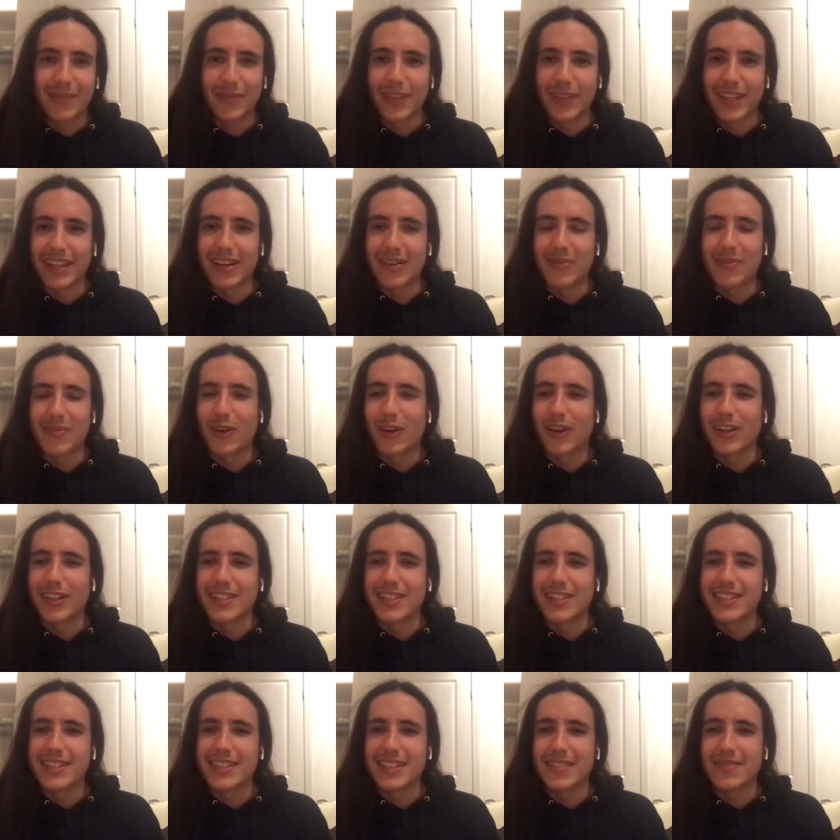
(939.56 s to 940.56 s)
like playing our
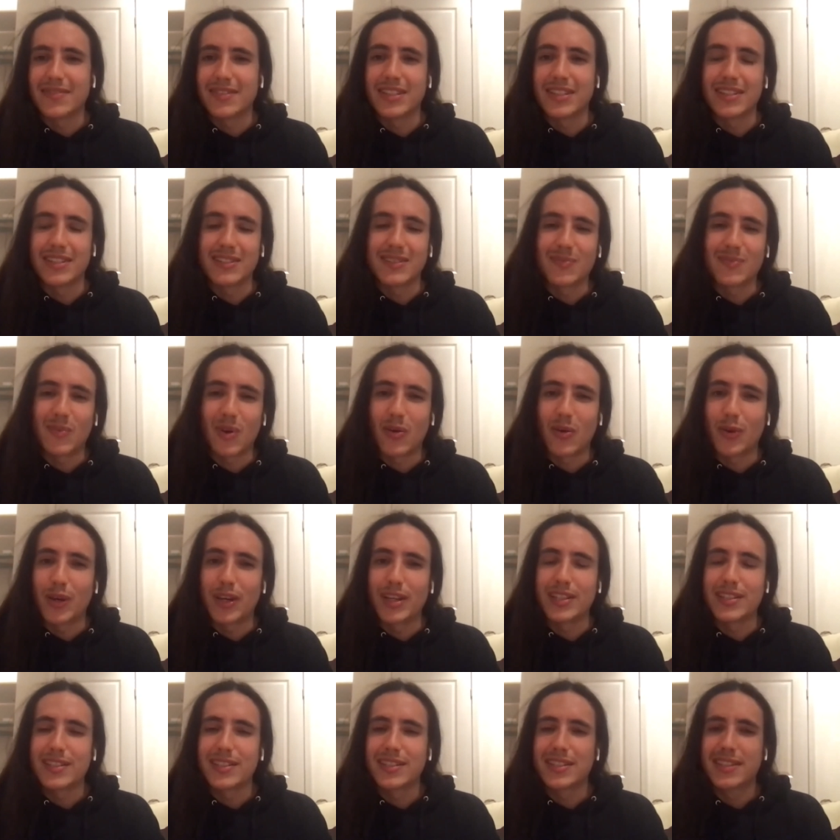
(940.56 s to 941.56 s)
parts, even in small
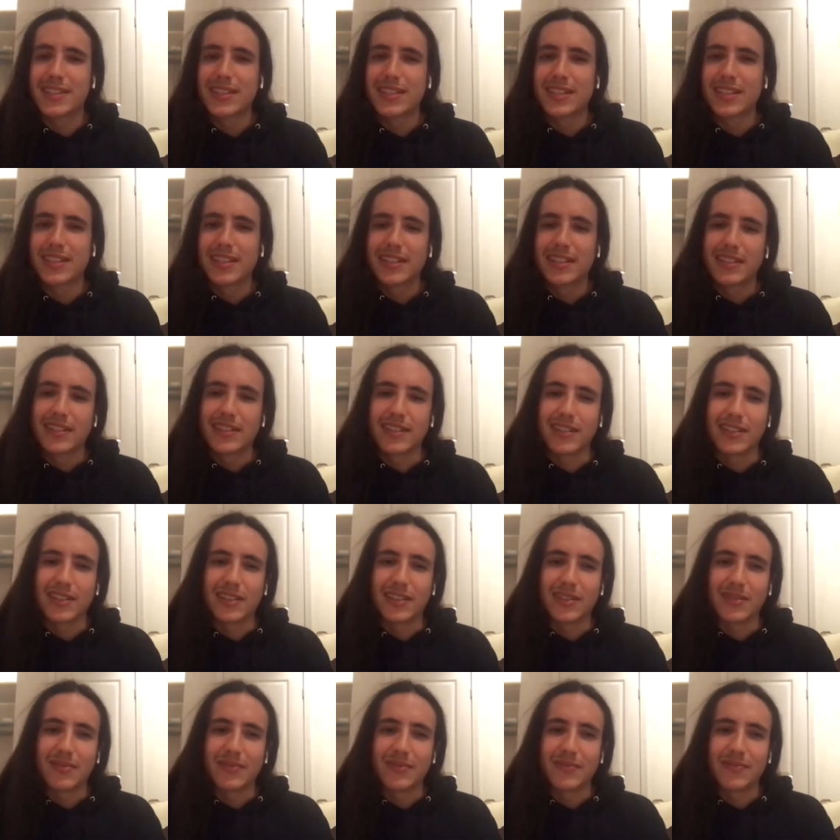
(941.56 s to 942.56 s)
ways.
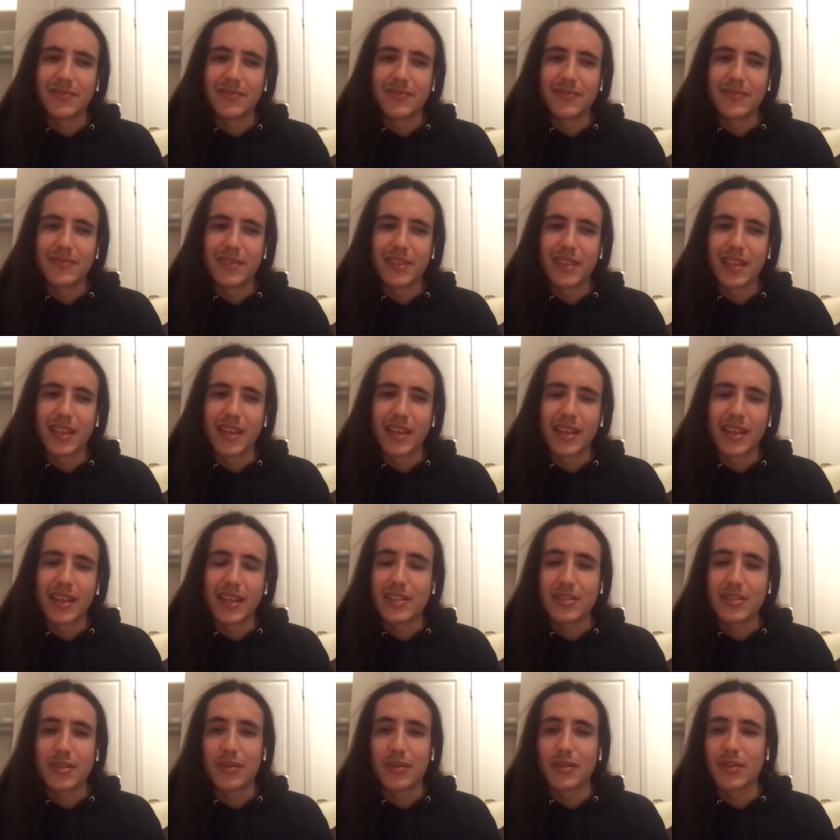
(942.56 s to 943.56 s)
Um, and
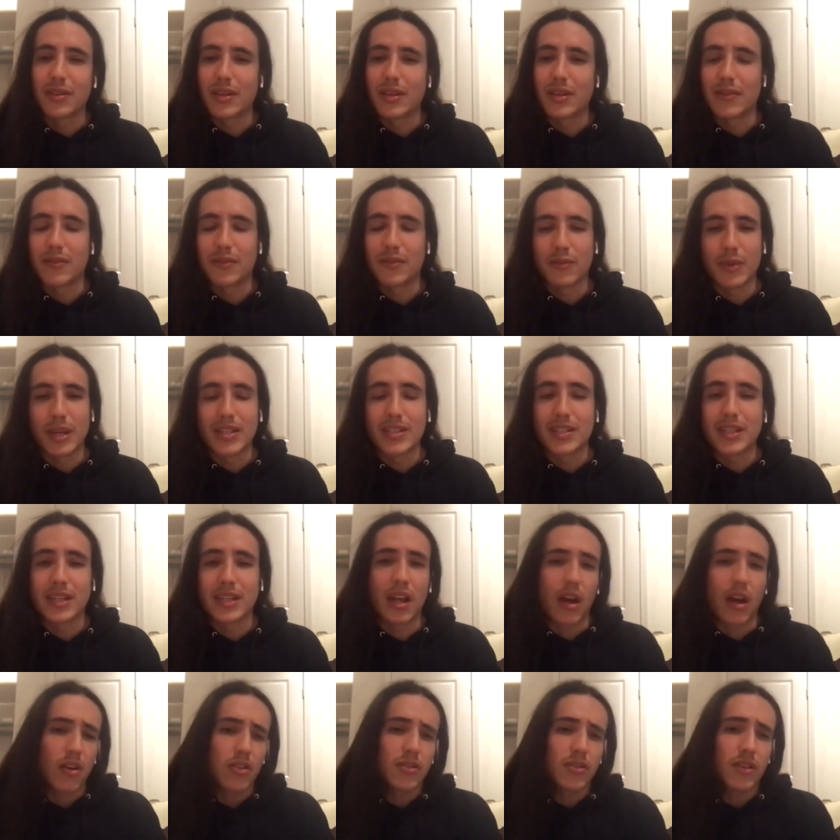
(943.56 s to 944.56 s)
yeah, so
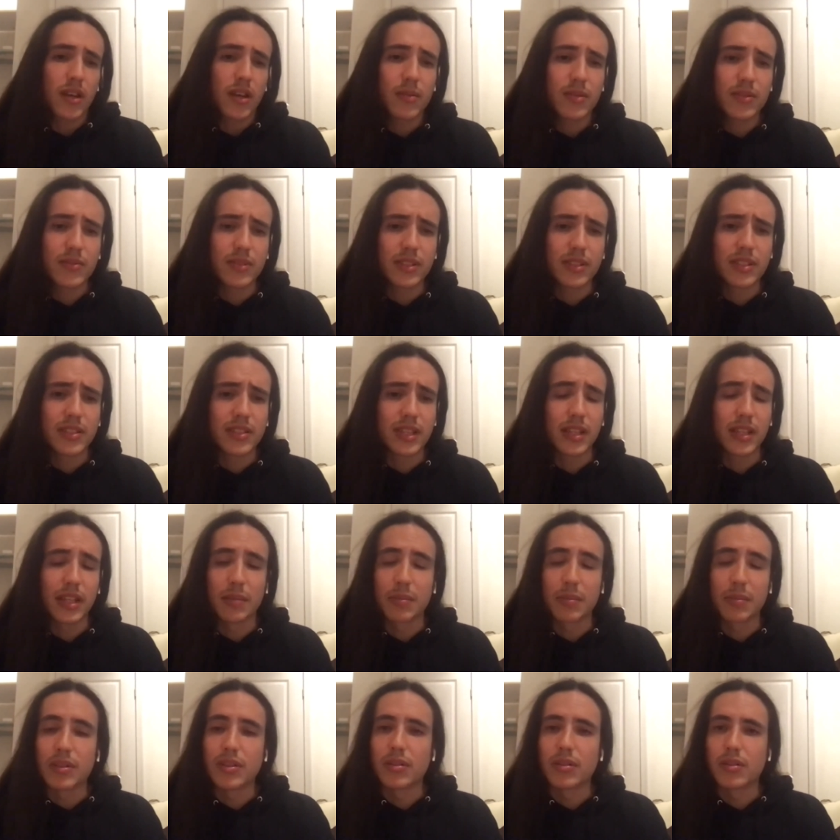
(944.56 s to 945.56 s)
information. And also, I would really say
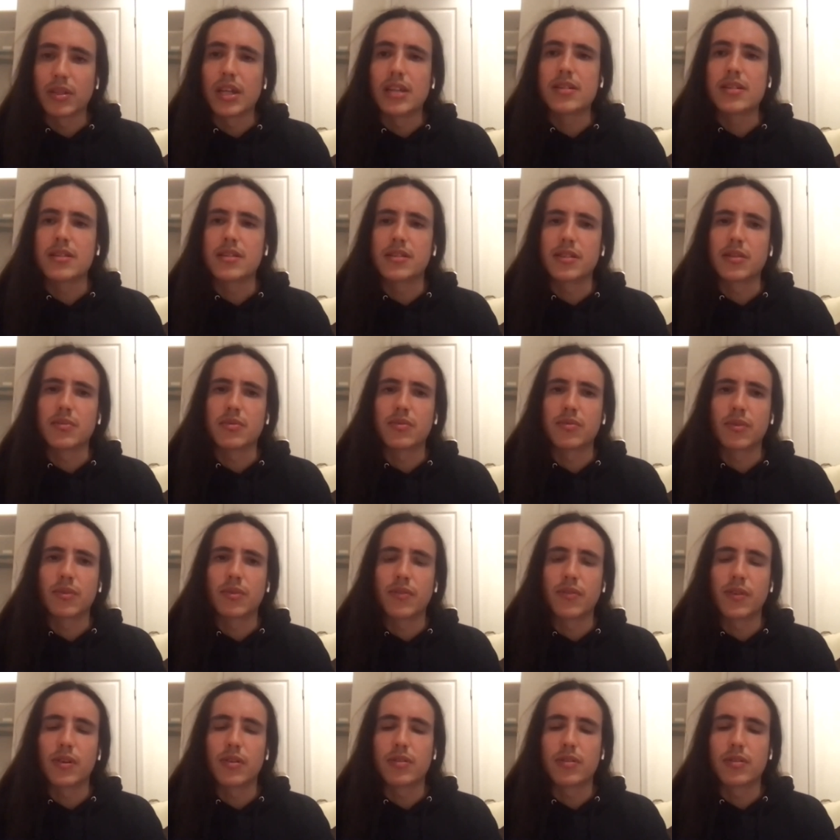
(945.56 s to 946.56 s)
like building relationships
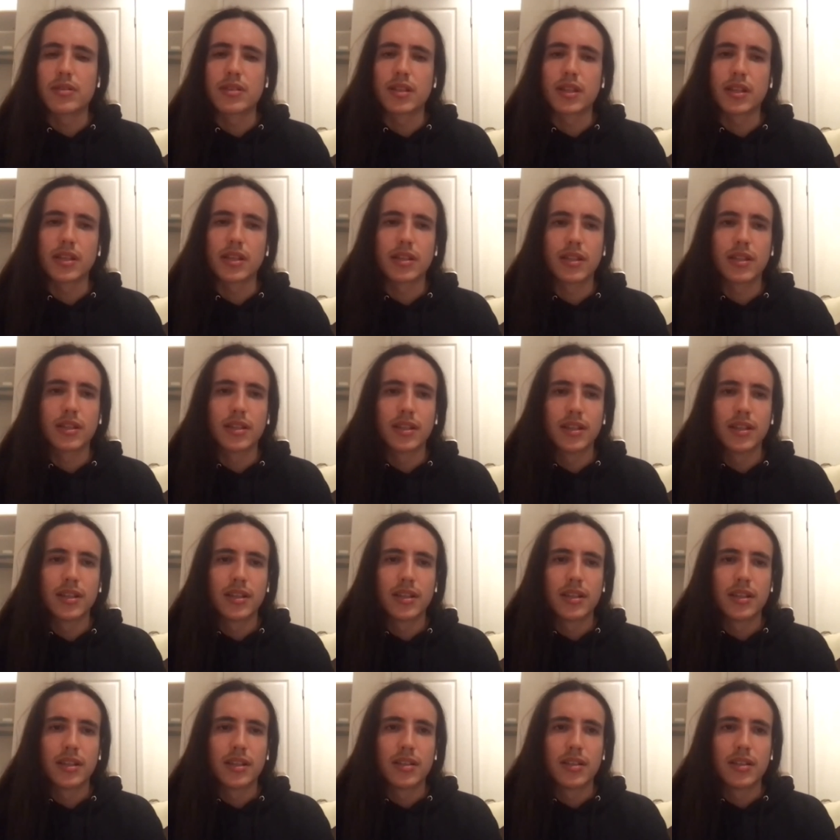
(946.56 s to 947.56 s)
with folks. Like
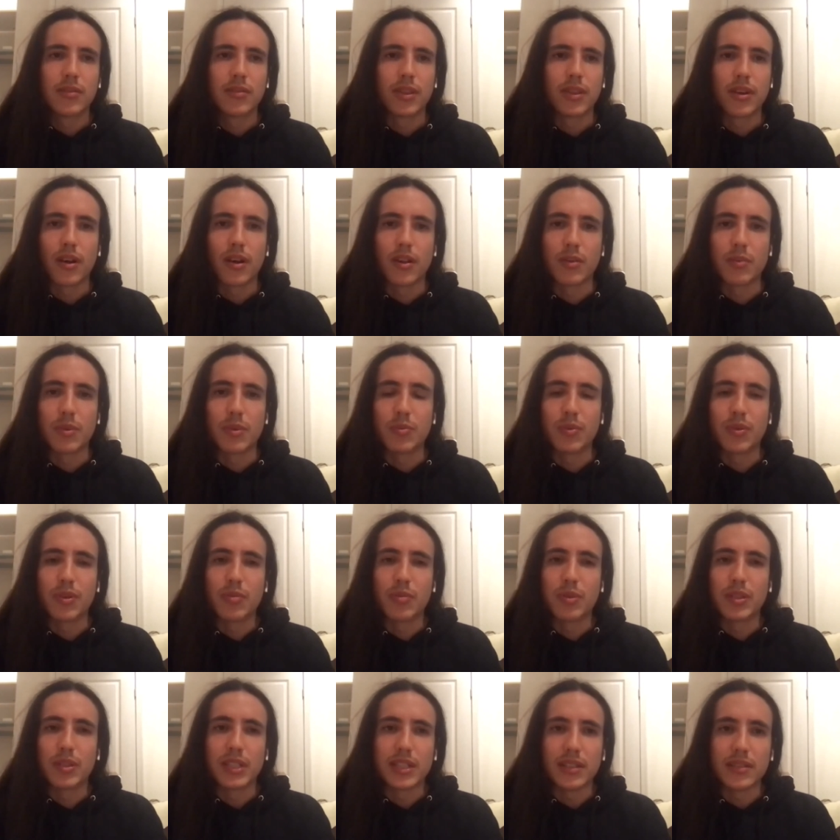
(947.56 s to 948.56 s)
with other people
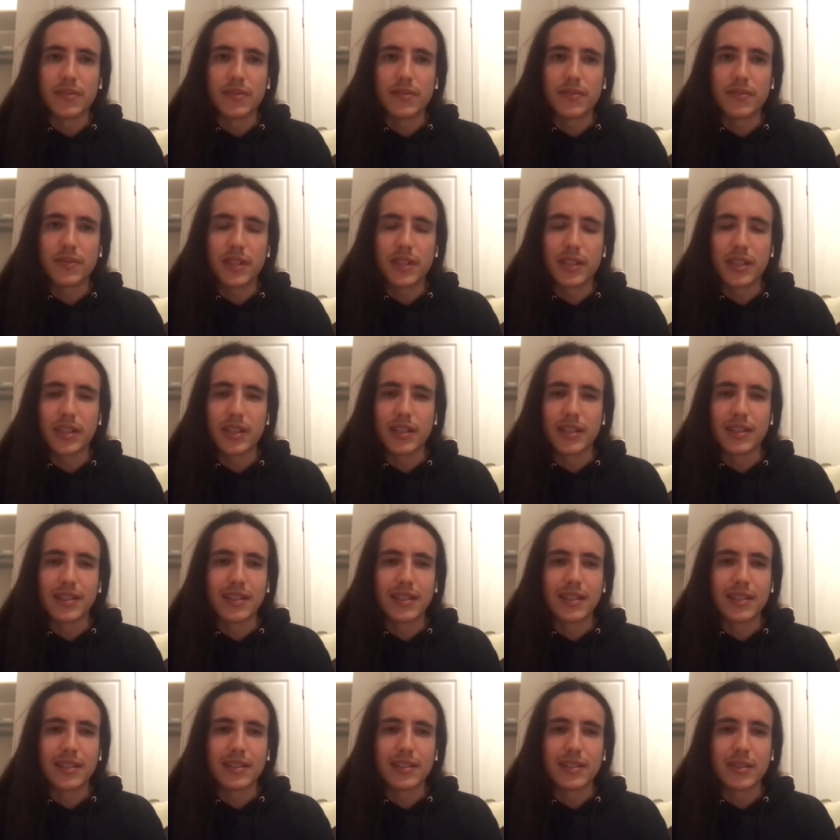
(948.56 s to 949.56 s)
that believe
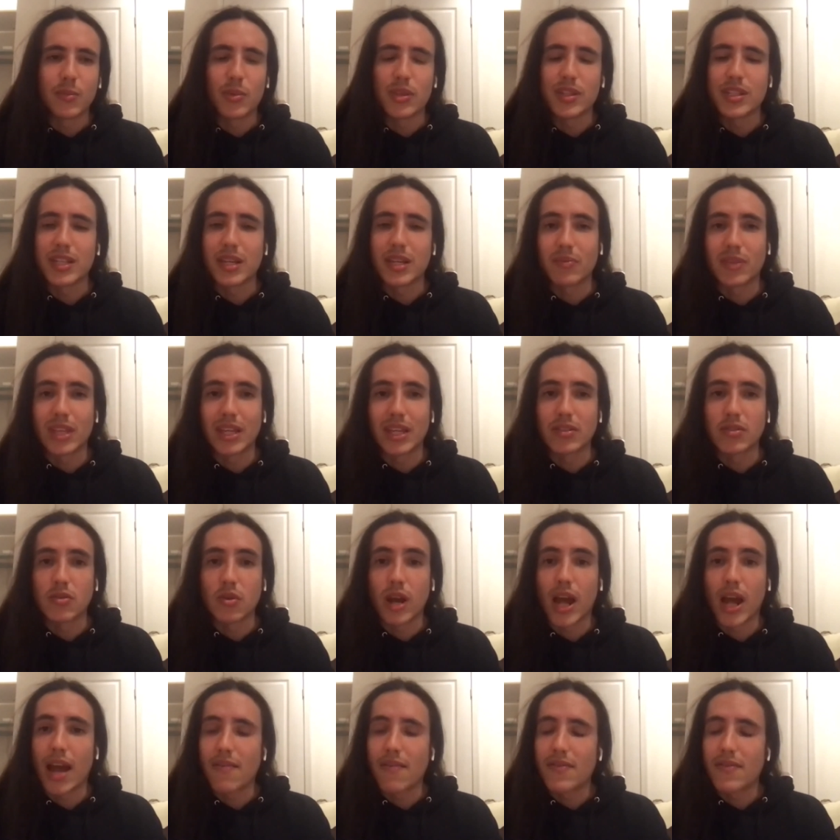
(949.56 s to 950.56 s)
in some of the same things
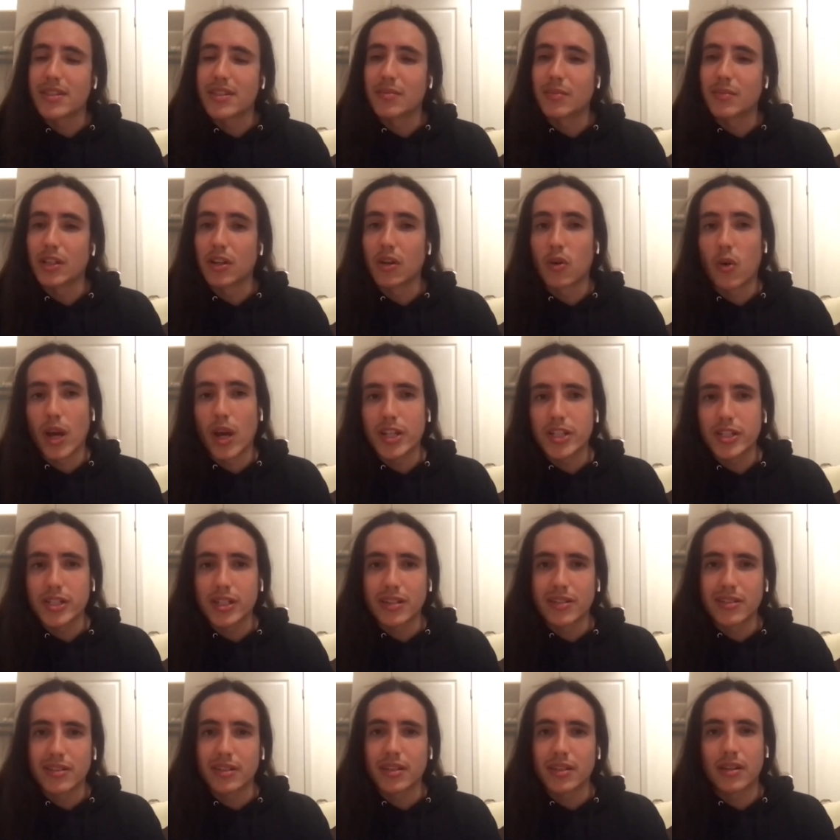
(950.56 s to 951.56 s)
or have the similar
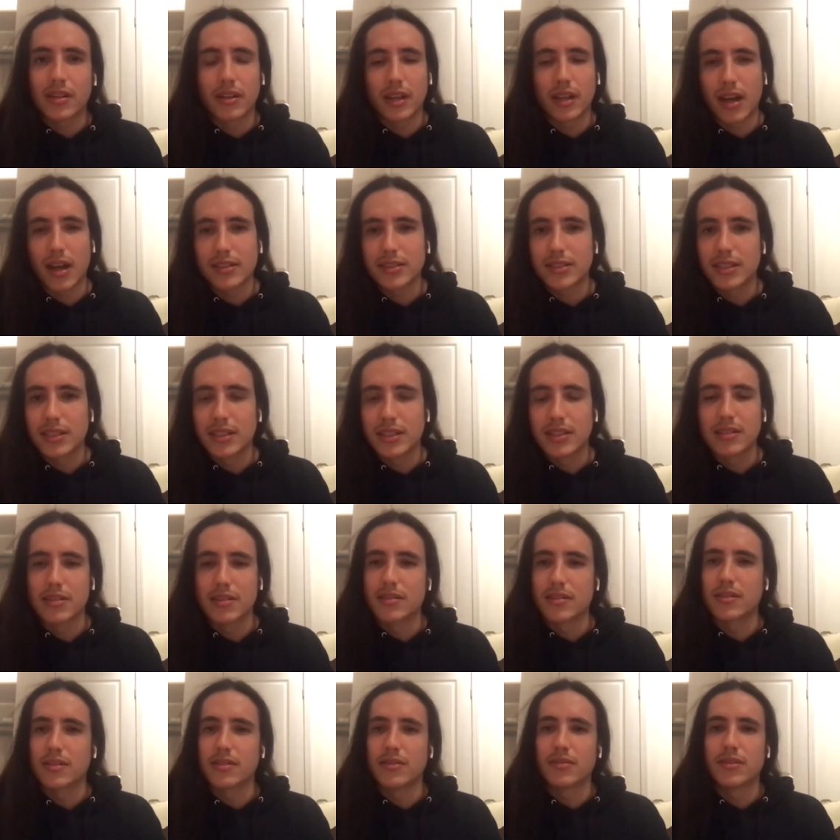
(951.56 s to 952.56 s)
questions and curiosities
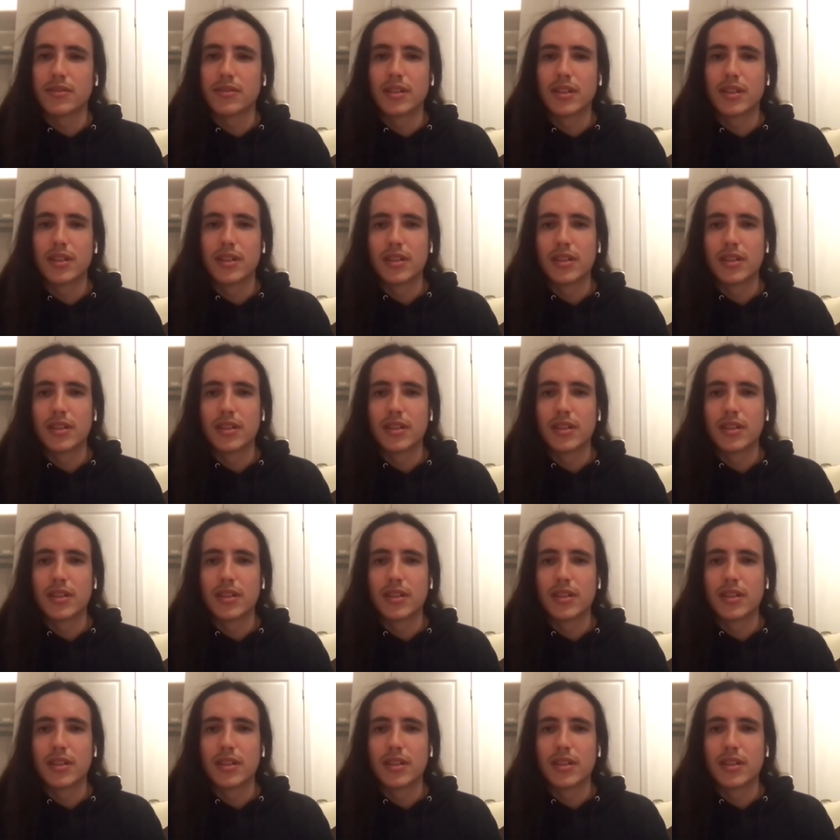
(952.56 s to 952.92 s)
as you